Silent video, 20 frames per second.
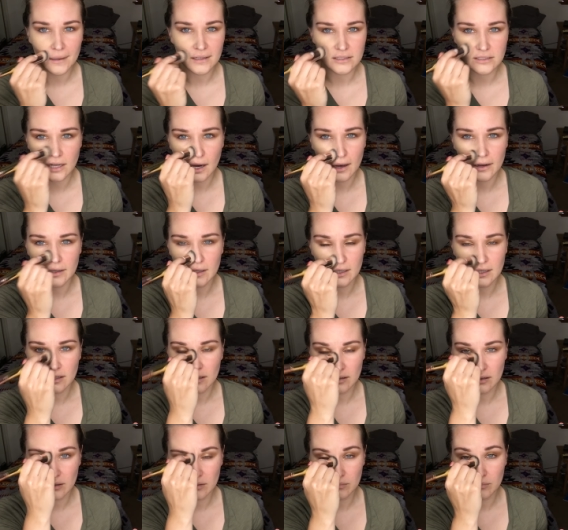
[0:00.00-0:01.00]
dotted
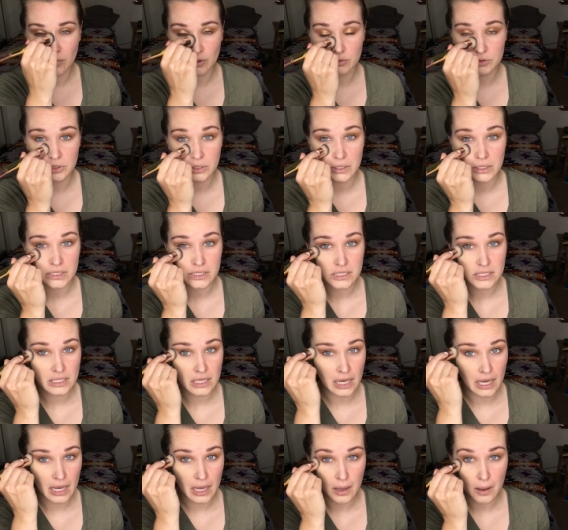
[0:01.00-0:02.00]
motions,
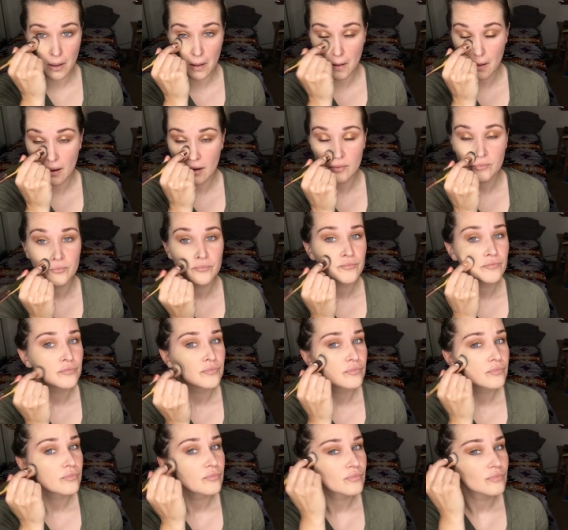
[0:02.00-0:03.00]
okay?
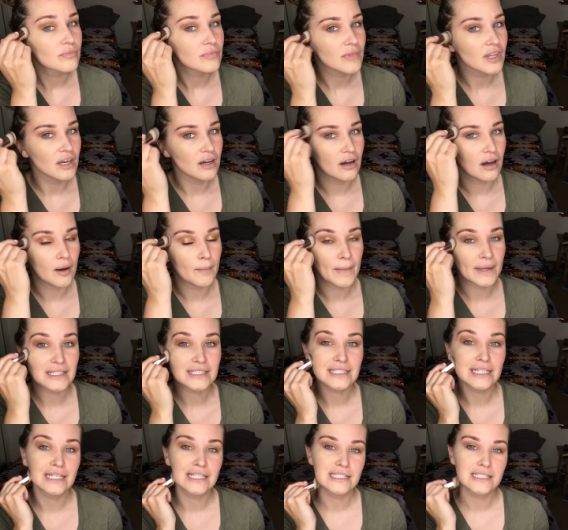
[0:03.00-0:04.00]
Oh, my
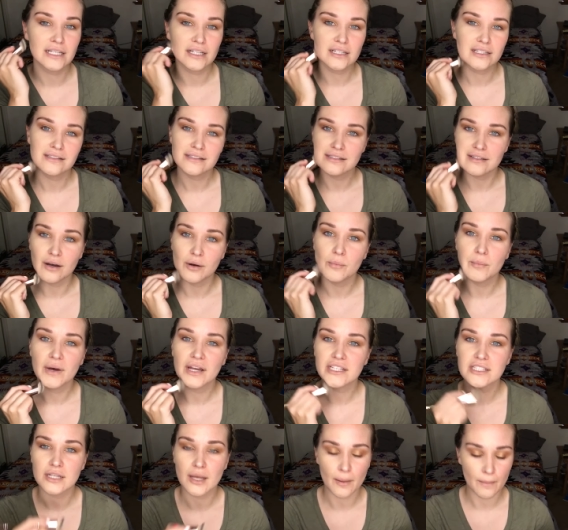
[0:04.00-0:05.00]
skin's looking so
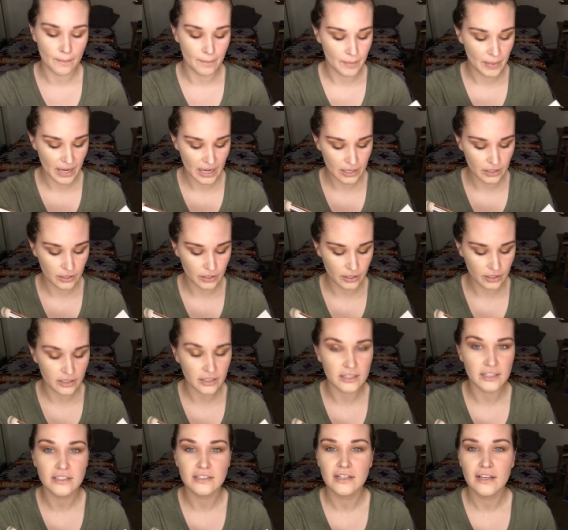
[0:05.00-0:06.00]
much
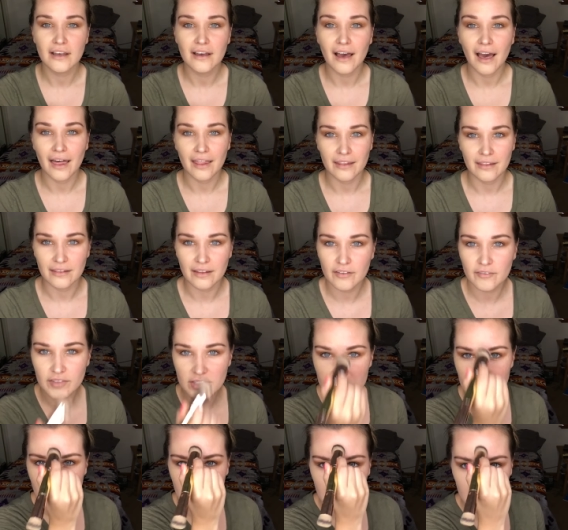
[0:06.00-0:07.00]
better. I love
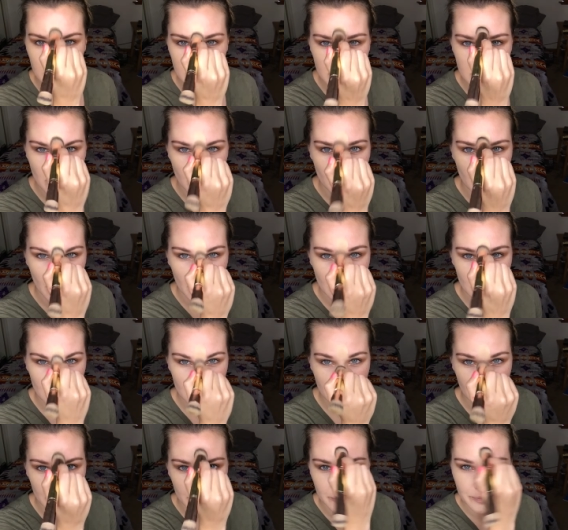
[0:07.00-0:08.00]
this makeup so much.
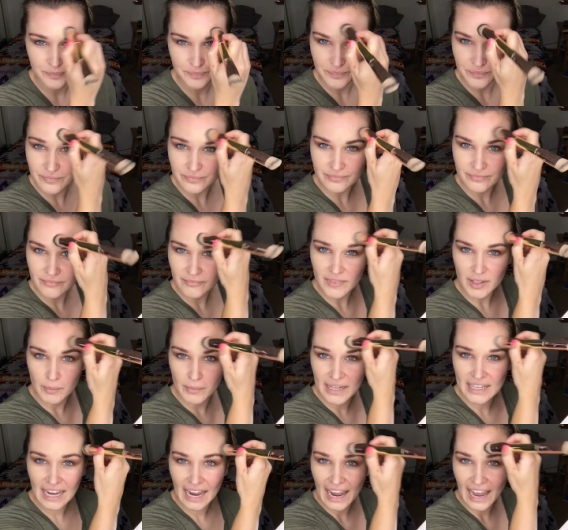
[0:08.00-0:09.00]

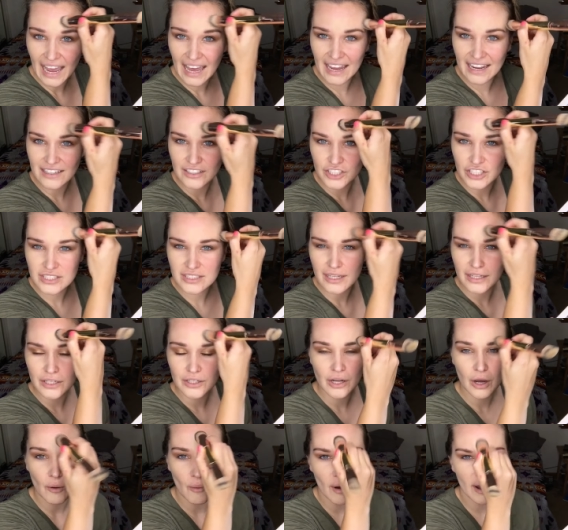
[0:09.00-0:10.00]
But yeah, and just so you
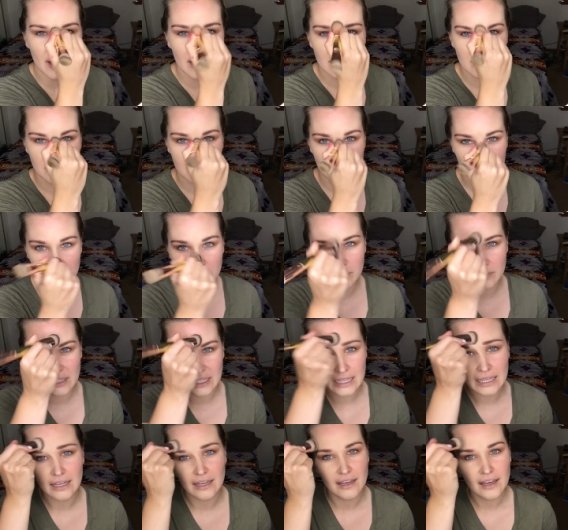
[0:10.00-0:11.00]
know, it took
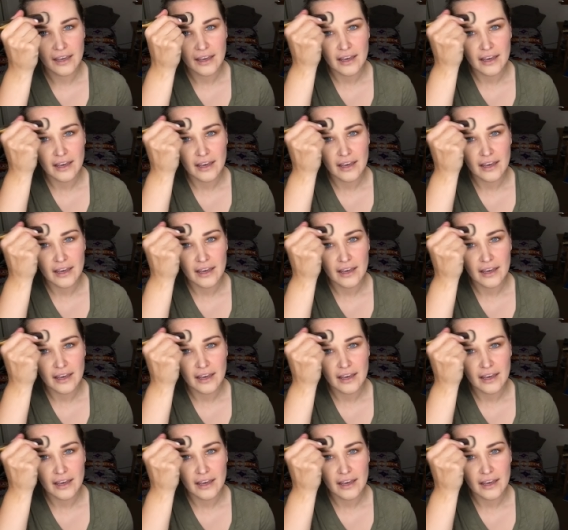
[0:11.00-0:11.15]
me